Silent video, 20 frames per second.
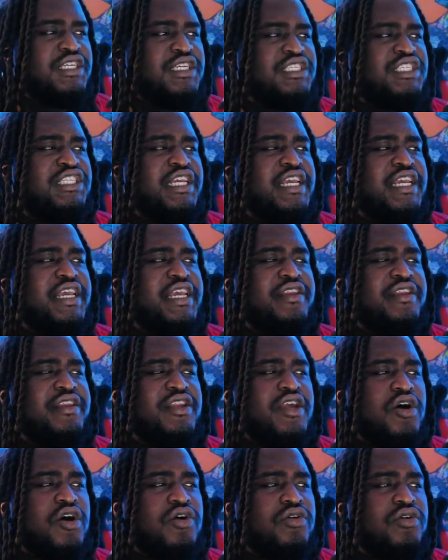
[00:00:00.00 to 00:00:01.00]
Shigi
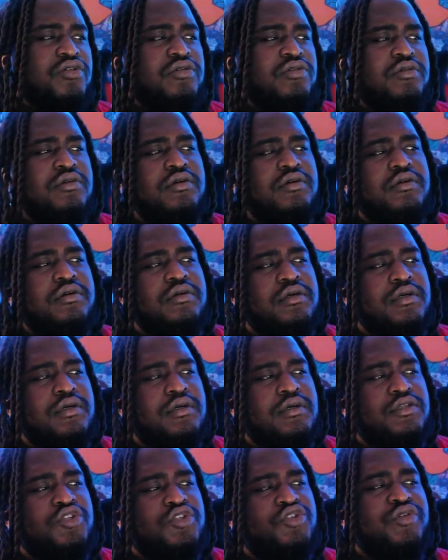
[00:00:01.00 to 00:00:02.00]
no
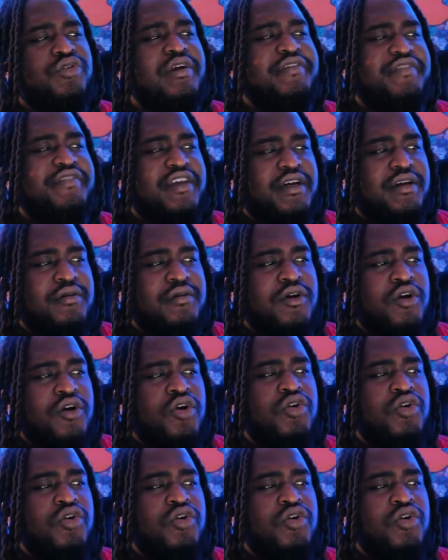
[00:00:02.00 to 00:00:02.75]
trivia.